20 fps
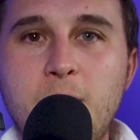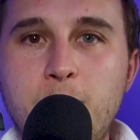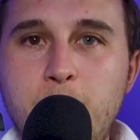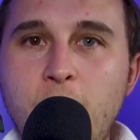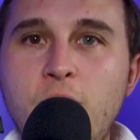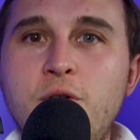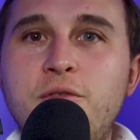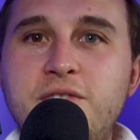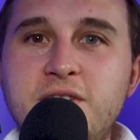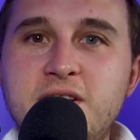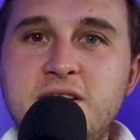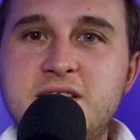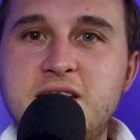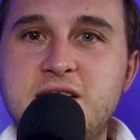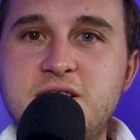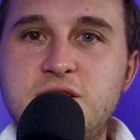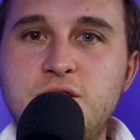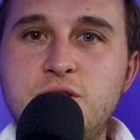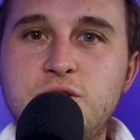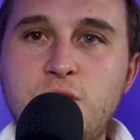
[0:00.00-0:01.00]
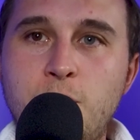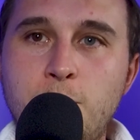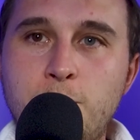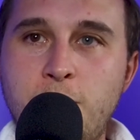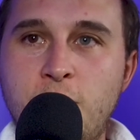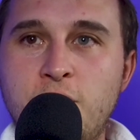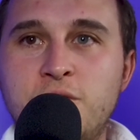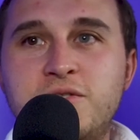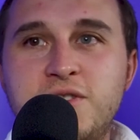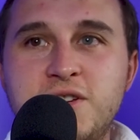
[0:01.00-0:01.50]
Now, both these issues on
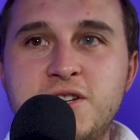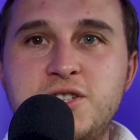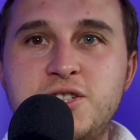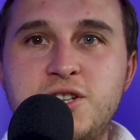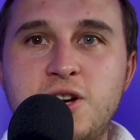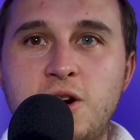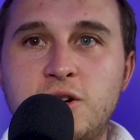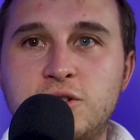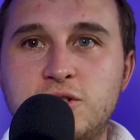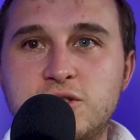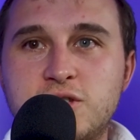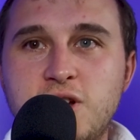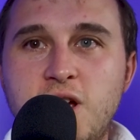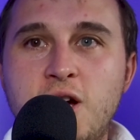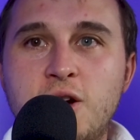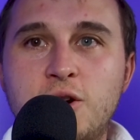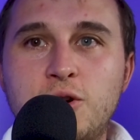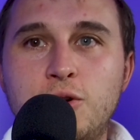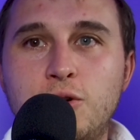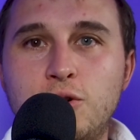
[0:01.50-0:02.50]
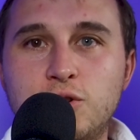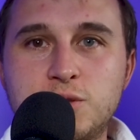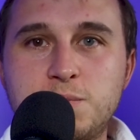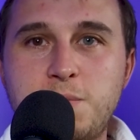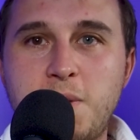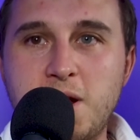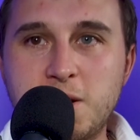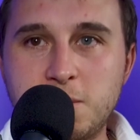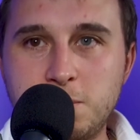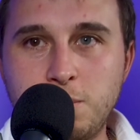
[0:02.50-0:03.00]
both these chargers are
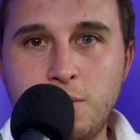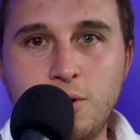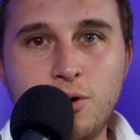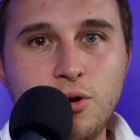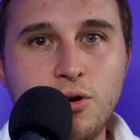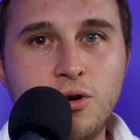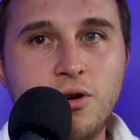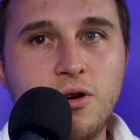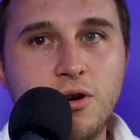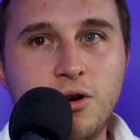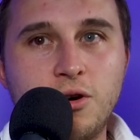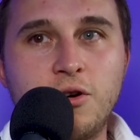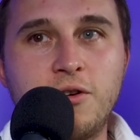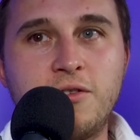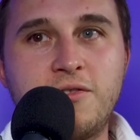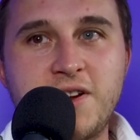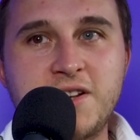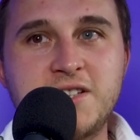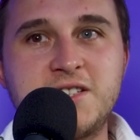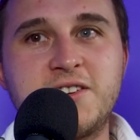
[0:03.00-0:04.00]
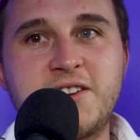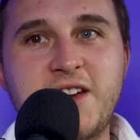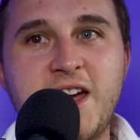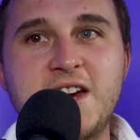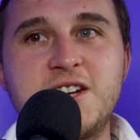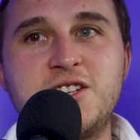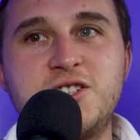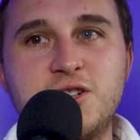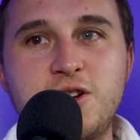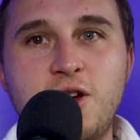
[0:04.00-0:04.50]
caused by poor
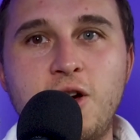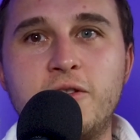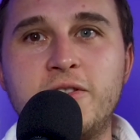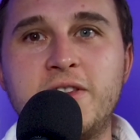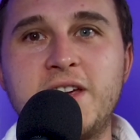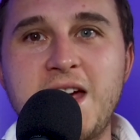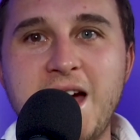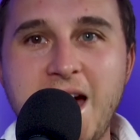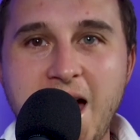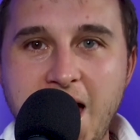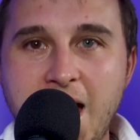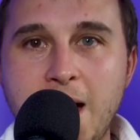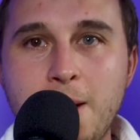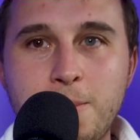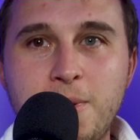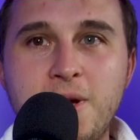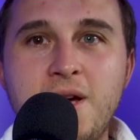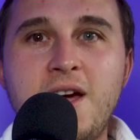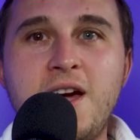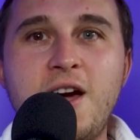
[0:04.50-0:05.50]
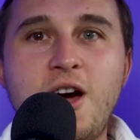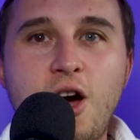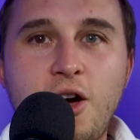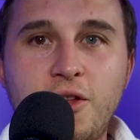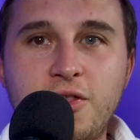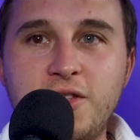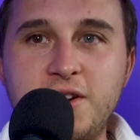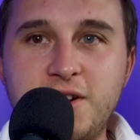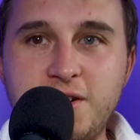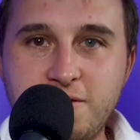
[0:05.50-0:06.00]
authentication on the app,
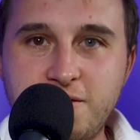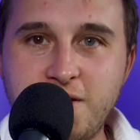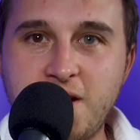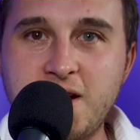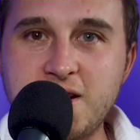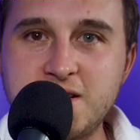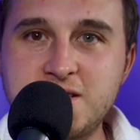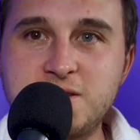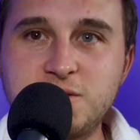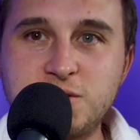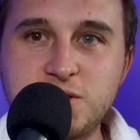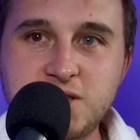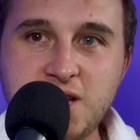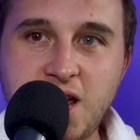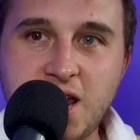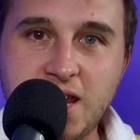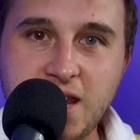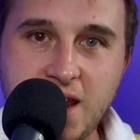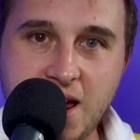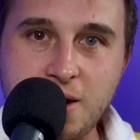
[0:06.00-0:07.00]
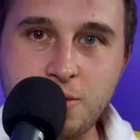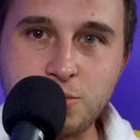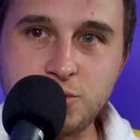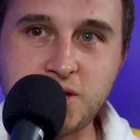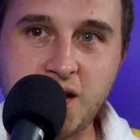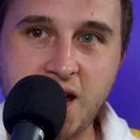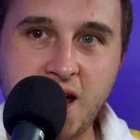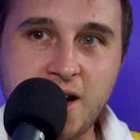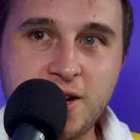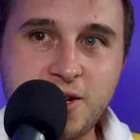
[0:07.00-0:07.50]
on the device, which
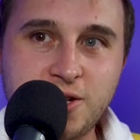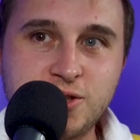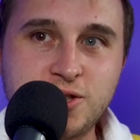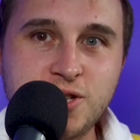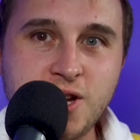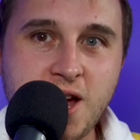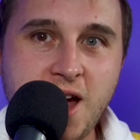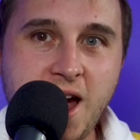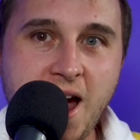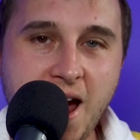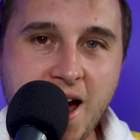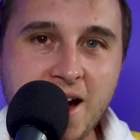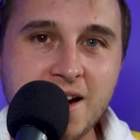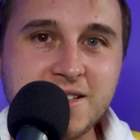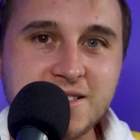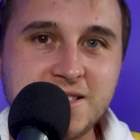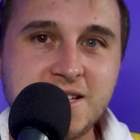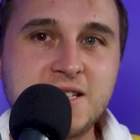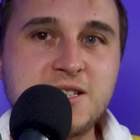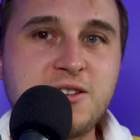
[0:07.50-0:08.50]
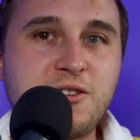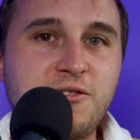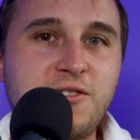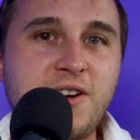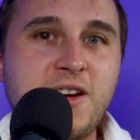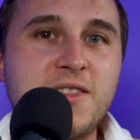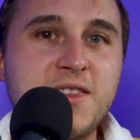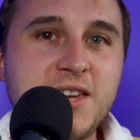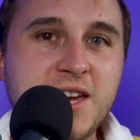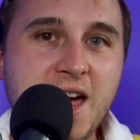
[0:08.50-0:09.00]
allows hackers access
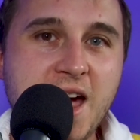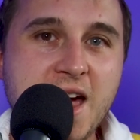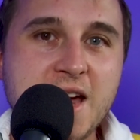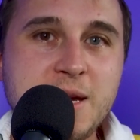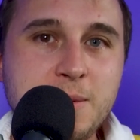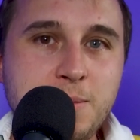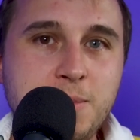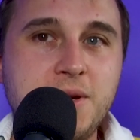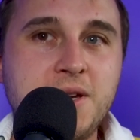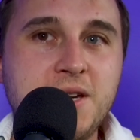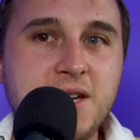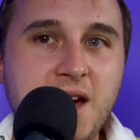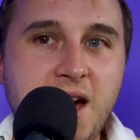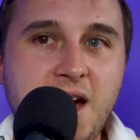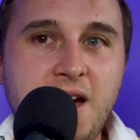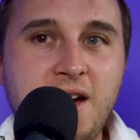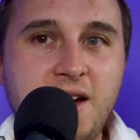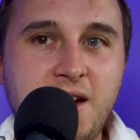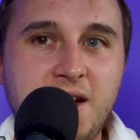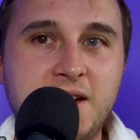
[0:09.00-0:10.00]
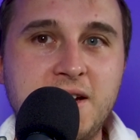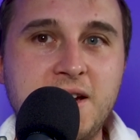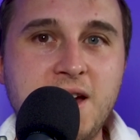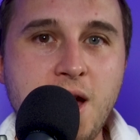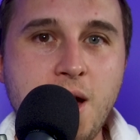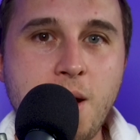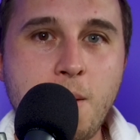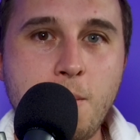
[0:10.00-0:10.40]
via the API.